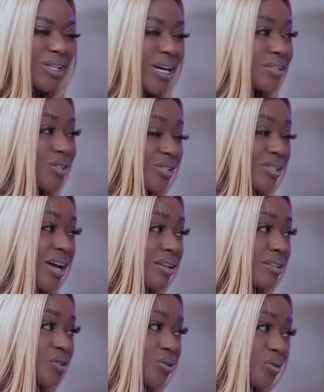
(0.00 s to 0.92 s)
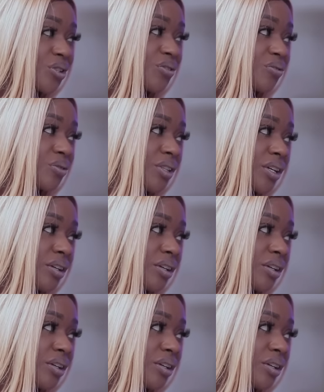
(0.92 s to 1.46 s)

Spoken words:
your dad just had a stressful